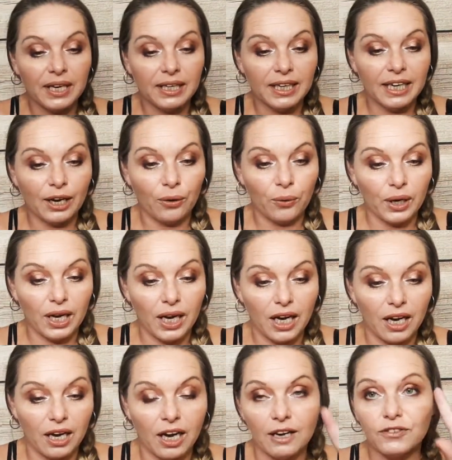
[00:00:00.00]
Now,
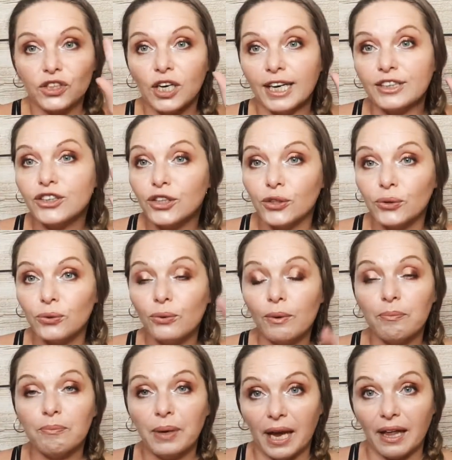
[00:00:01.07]
I've tried two
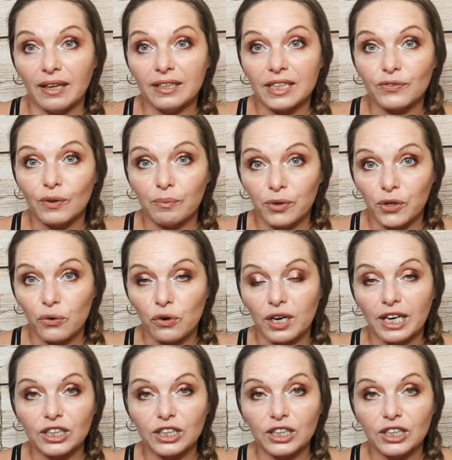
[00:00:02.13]
palettes from PÜR.